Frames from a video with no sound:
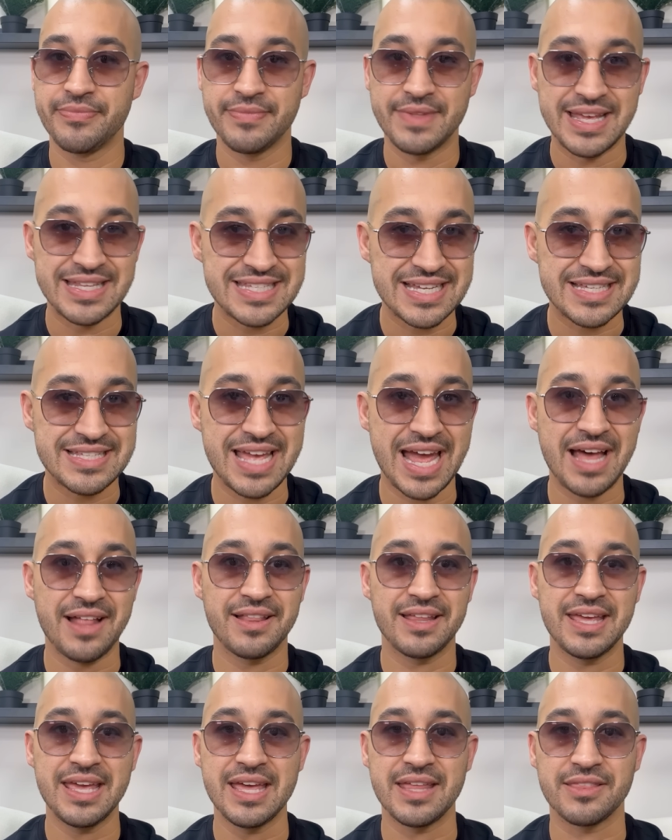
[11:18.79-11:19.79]
That's
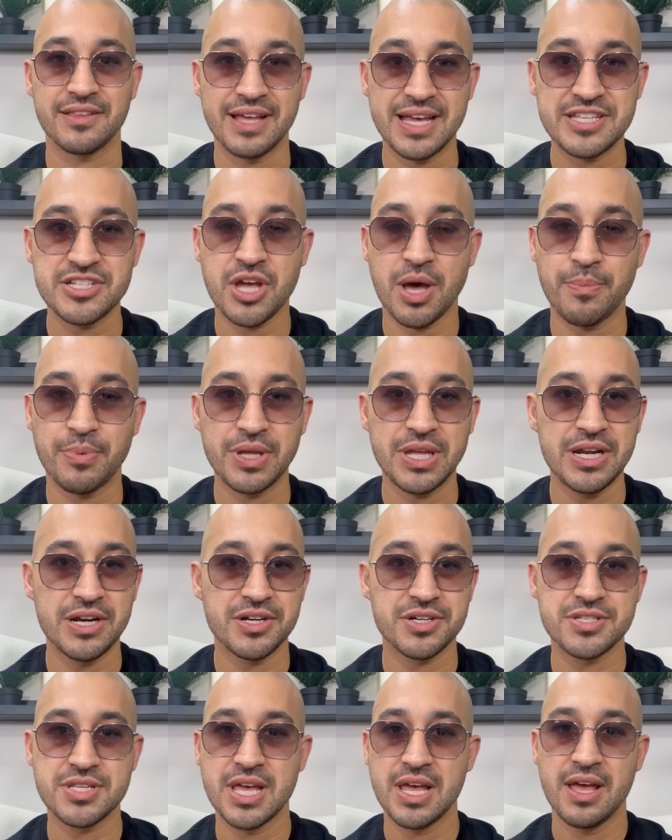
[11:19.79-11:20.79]
exactly it. The last couple
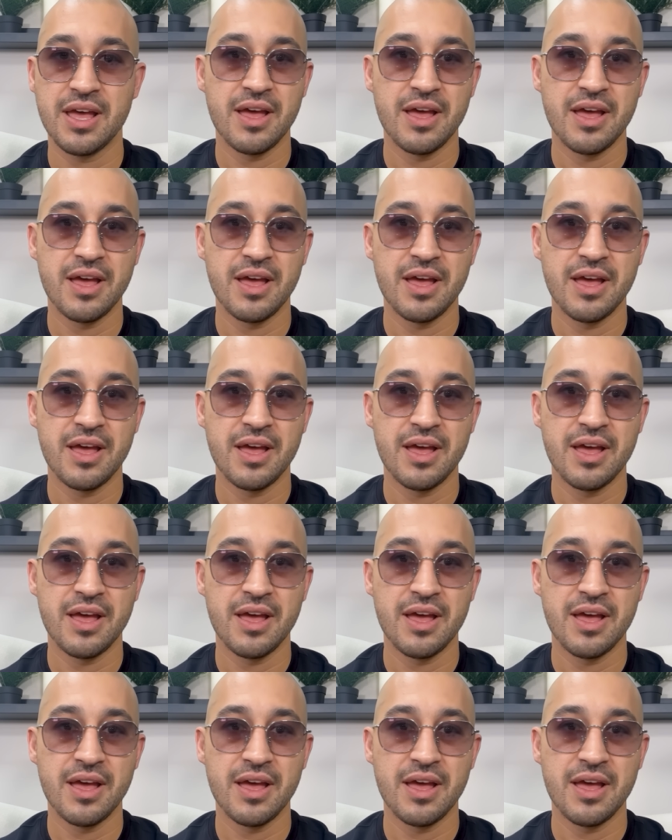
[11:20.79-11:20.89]
years,